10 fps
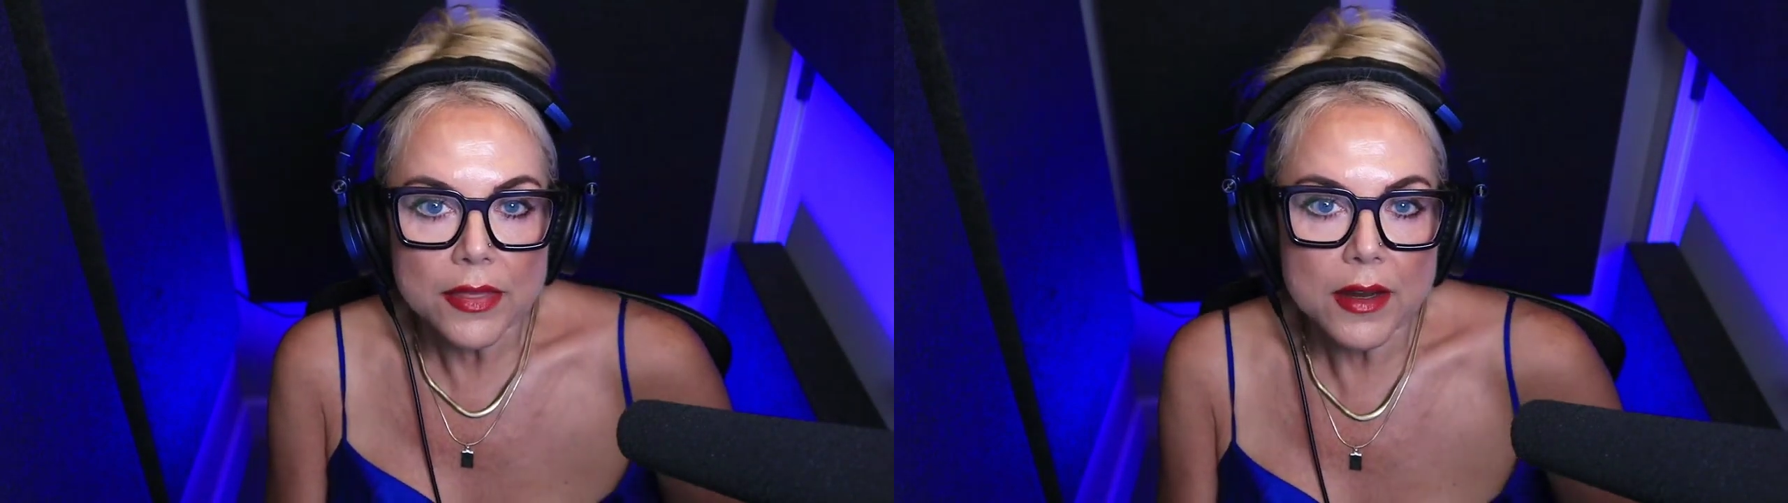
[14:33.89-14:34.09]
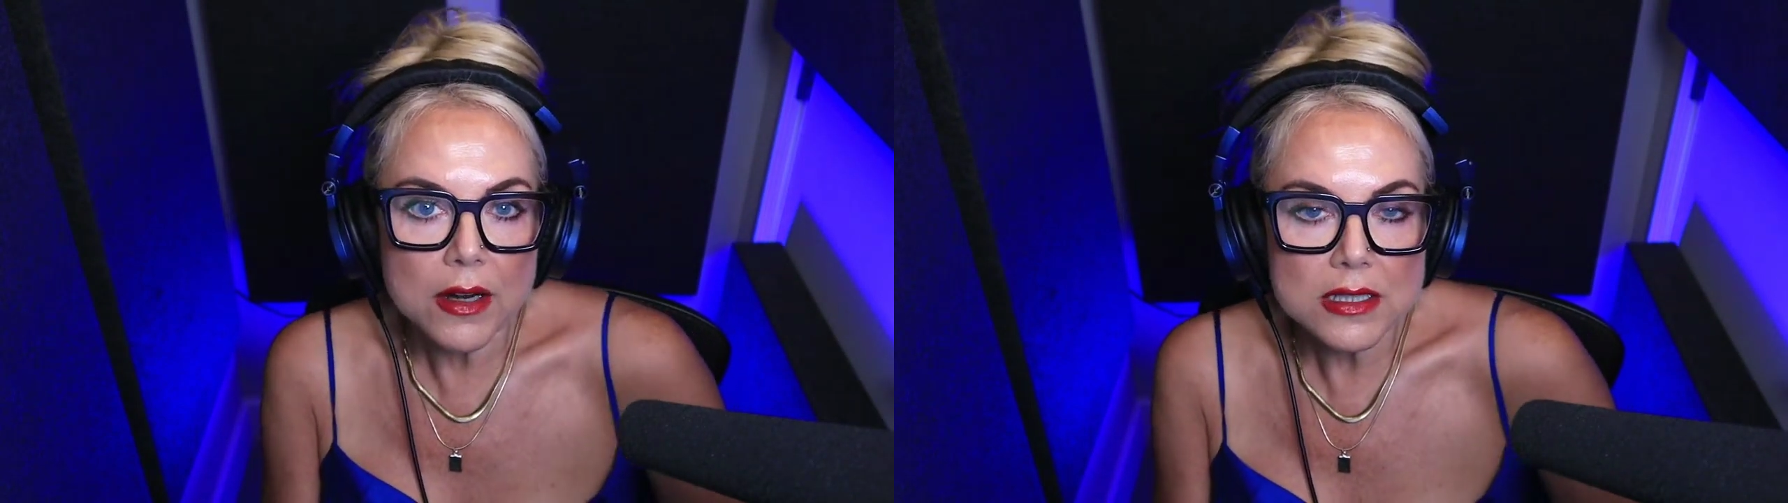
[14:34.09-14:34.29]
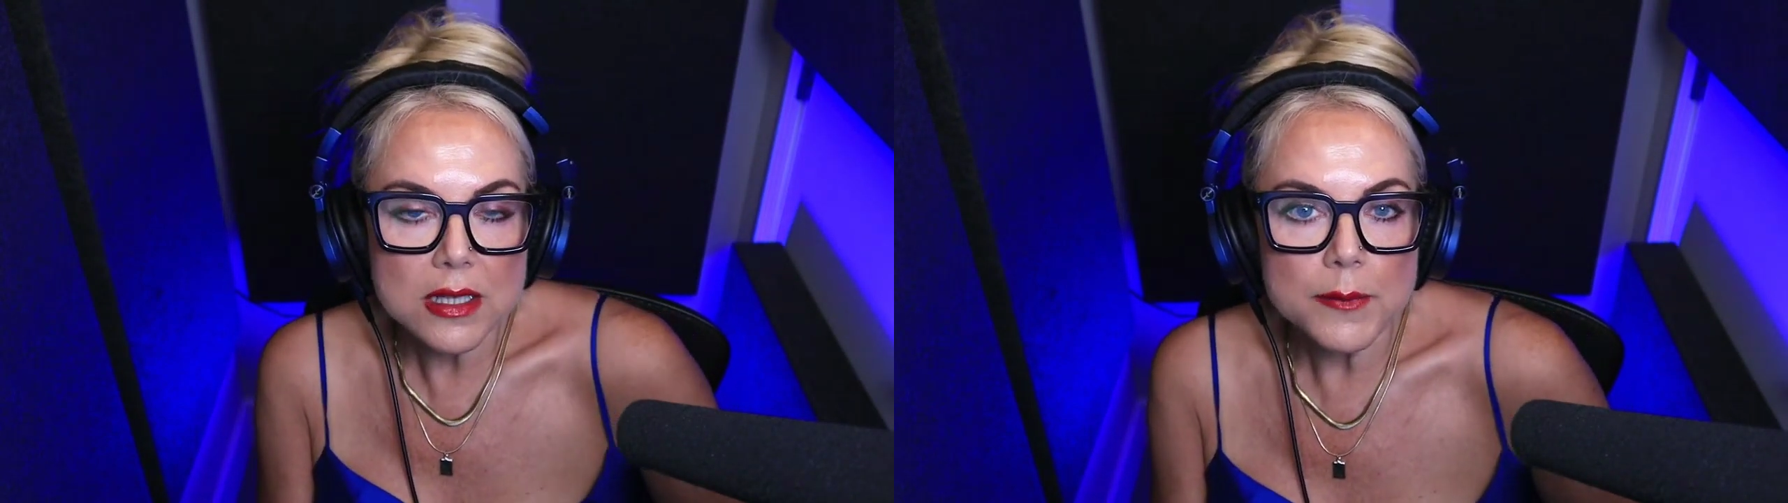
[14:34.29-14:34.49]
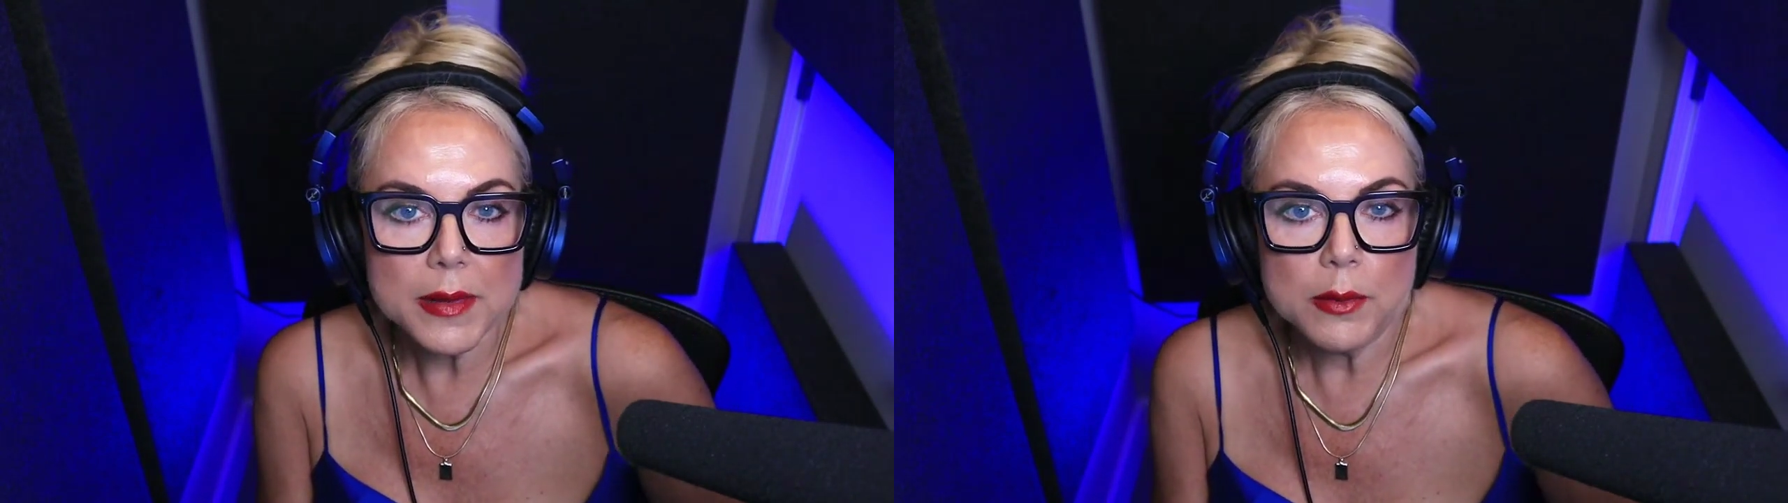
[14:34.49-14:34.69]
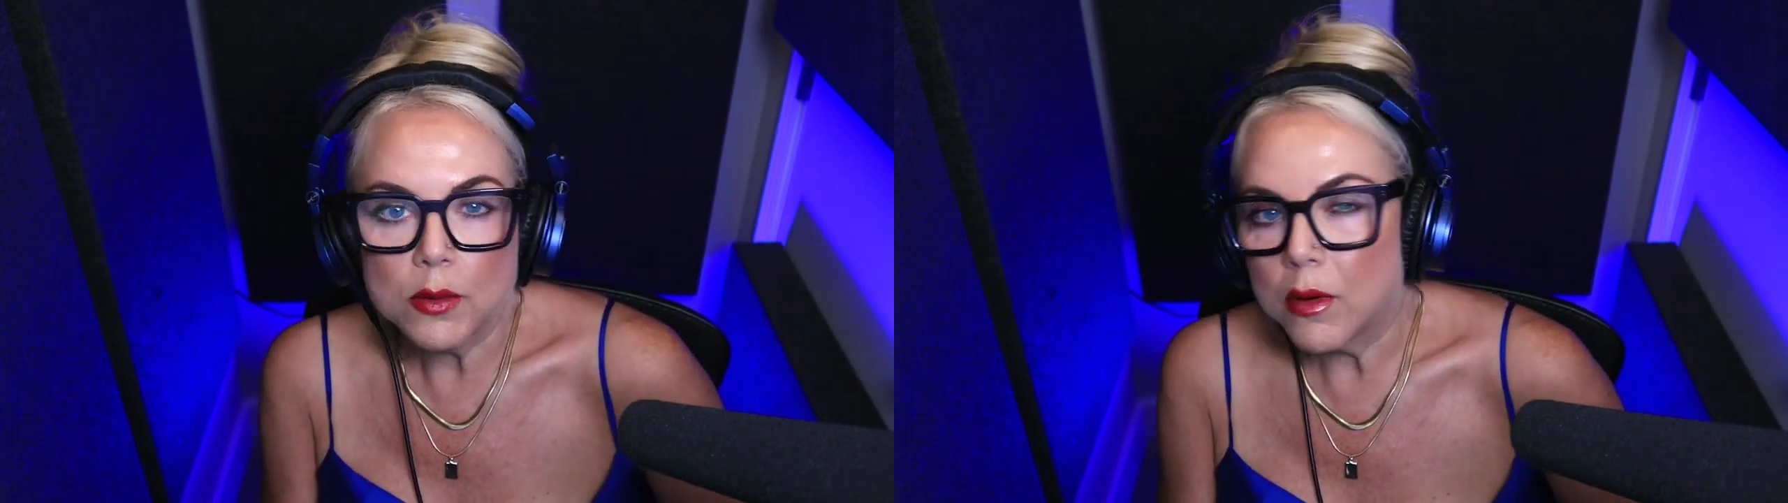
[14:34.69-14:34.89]
There are some
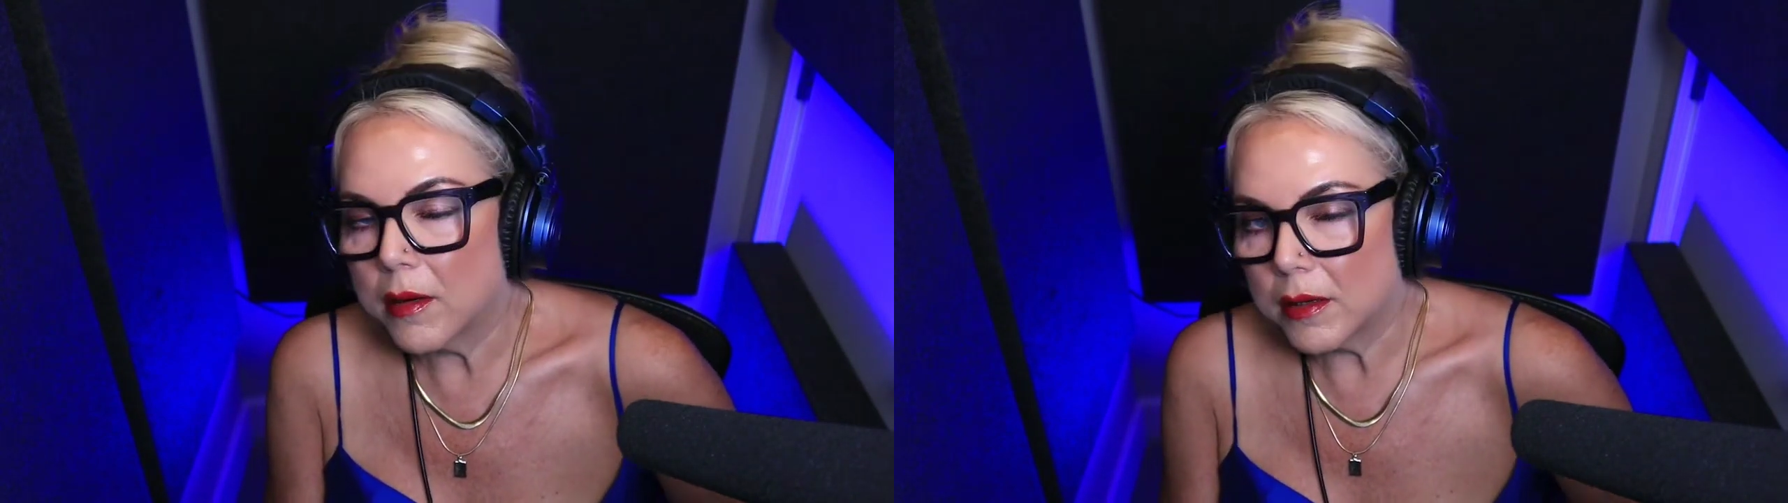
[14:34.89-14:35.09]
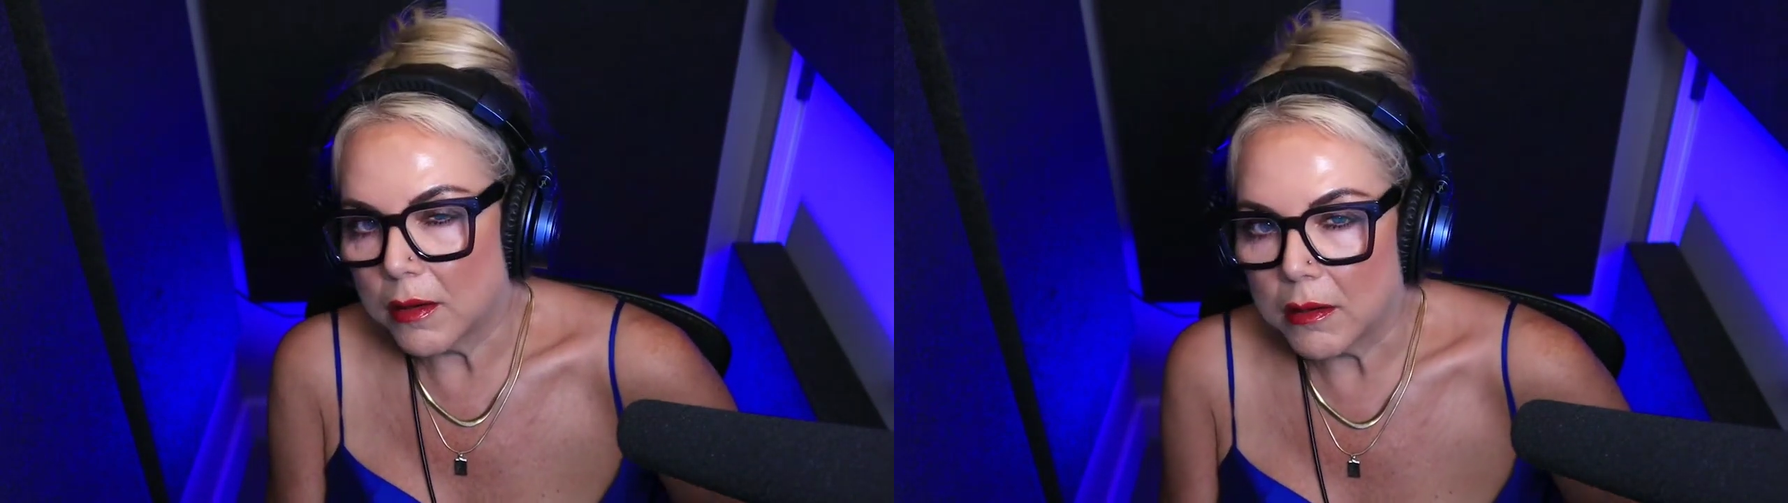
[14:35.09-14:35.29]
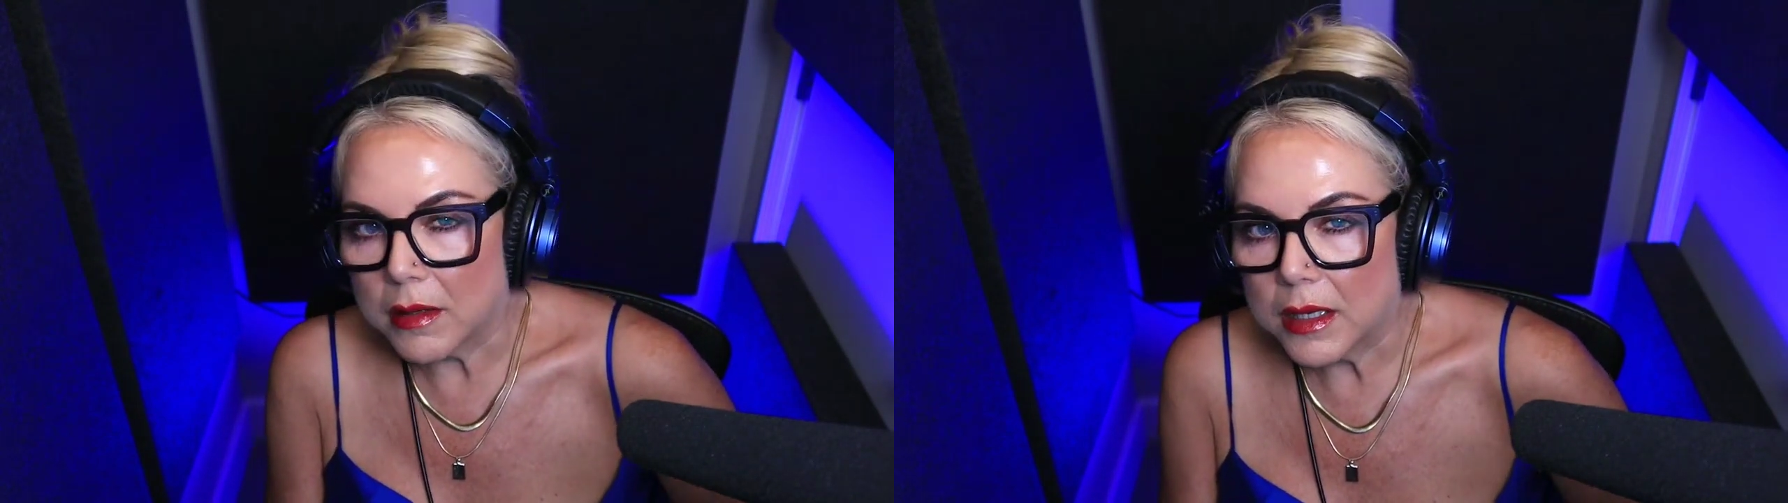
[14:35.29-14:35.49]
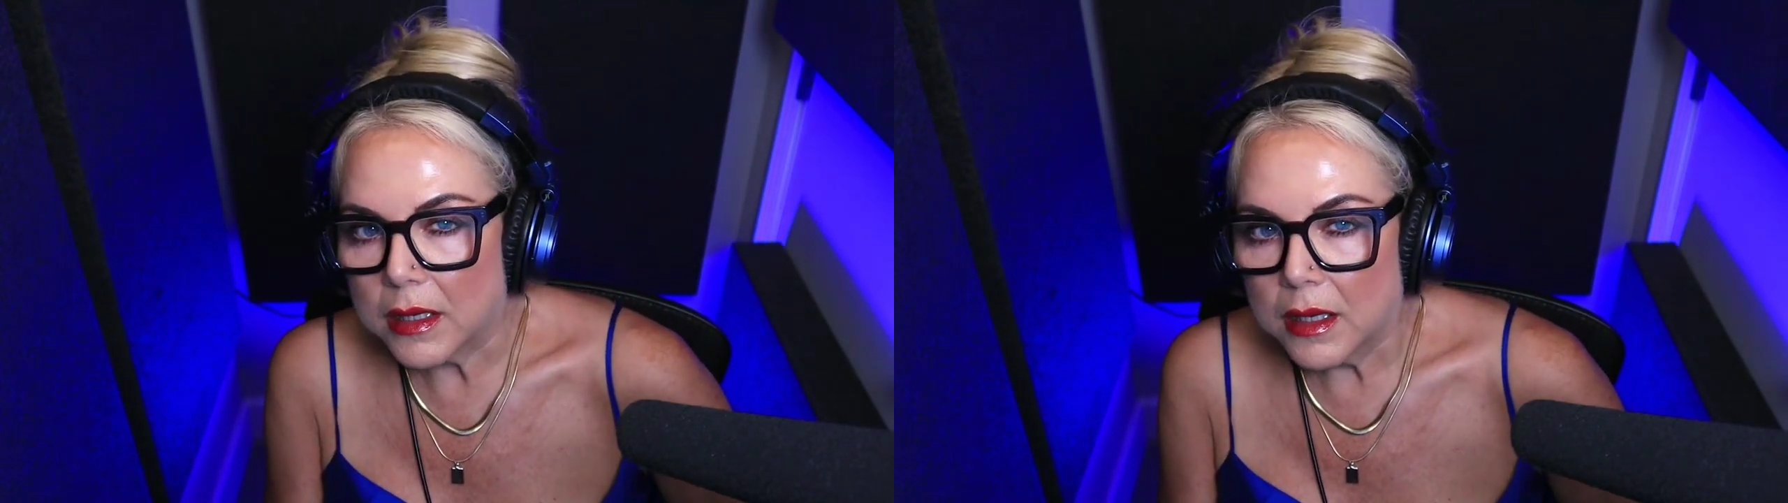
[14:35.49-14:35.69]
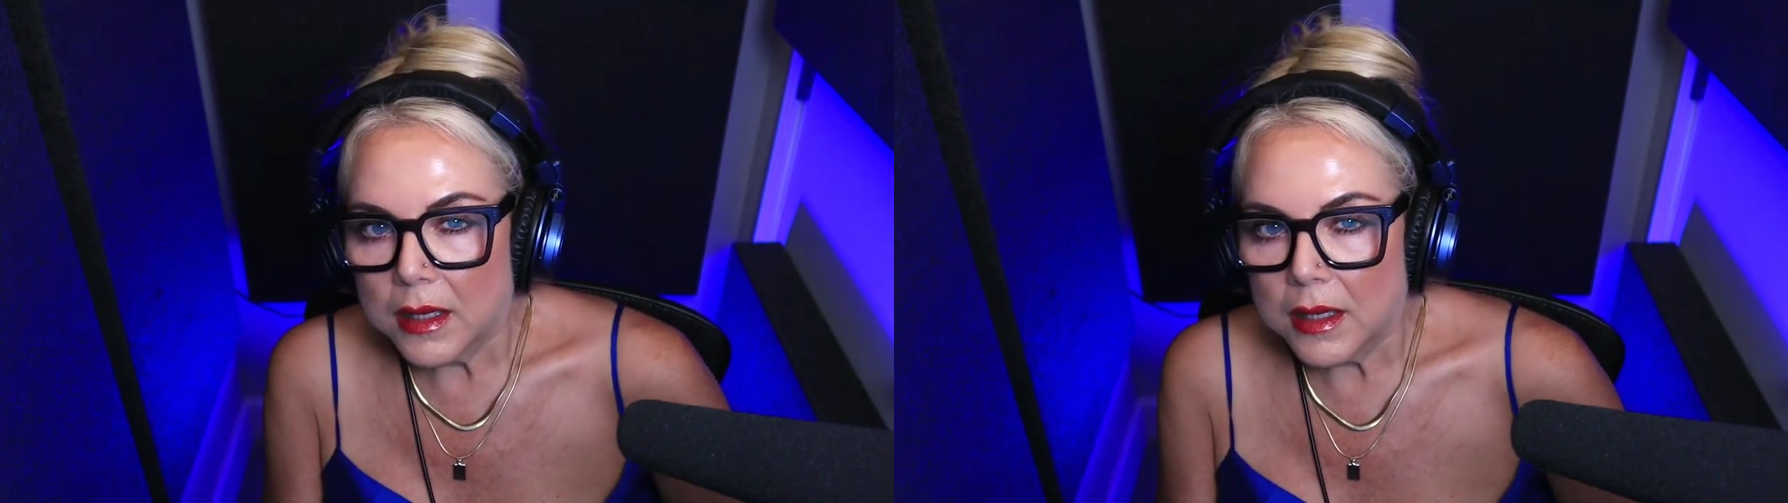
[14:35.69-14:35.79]
people who are in a hurry,